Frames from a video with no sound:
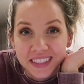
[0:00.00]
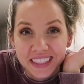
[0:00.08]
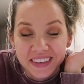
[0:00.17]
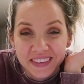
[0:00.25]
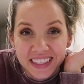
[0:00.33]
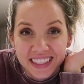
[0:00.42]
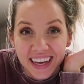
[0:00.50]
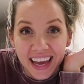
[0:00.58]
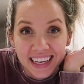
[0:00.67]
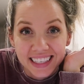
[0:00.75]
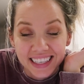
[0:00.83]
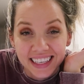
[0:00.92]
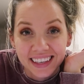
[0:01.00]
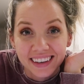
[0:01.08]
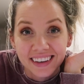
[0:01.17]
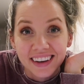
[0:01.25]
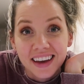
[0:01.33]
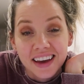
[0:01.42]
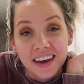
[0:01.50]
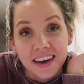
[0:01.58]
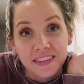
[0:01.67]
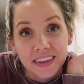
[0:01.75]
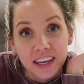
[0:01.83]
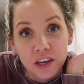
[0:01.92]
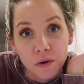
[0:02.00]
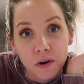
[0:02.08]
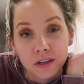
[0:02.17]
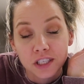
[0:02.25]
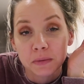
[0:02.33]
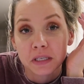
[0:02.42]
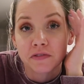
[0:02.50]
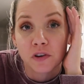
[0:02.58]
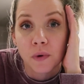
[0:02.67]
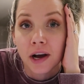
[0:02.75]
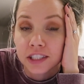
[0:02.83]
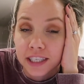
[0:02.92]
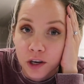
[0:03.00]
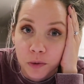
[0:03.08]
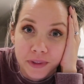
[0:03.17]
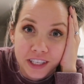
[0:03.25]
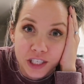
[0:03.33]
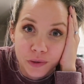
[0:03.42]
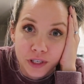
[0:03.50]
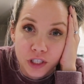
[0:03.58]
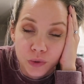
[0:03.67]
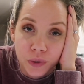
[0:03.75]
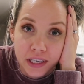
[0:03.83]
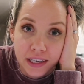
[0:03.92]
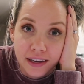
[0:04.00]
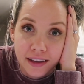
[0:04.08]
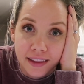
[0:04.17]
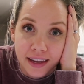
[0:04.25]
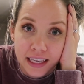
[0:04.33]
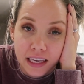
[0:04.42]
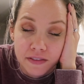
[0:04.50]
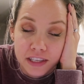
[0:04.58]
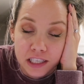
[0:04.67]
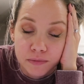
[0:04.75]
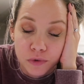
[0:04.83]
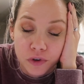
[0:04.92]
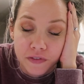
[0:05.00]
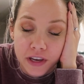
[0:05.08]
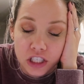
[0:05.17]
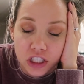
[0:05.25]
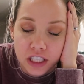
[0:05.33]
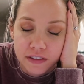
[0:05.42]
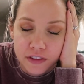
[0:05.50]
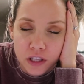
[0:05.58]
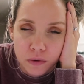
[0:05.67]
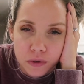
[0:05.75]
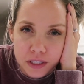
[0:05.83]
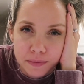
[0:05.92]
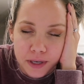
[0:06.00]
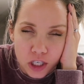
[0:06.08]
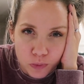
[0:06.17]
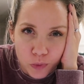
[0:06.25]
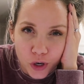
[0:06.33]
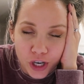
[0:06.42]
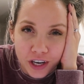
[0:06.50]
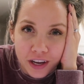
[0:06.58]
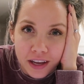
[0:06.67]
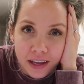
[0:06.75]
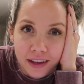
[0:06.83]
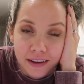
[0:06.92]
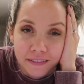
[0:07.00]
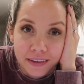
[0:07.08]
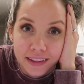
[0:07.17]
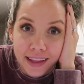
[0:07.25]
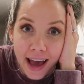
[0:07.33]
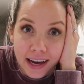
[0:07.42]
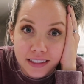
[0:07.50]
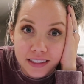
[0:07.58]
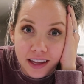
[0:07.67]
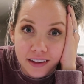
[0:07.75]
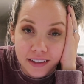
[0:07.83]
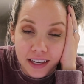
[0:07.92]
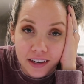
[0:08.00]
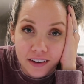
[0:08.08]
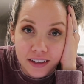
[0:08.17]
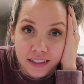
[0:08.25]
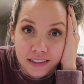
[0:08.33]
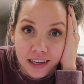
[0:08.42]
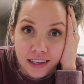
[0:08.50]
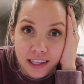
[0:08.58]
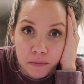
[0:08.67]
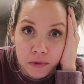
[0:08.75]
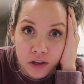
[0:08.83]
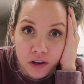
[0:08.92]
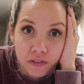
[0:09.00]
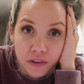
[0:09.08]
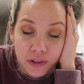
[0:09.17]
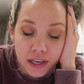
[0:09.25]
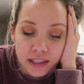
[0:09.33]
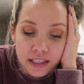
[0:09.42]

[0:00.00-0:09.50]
I'm just going to end it here. Thank you all so much for watching. I hope that you enjoyed it and that it gave you some motivation, even though it was much more relaxed style, get it all done. Let me know if you like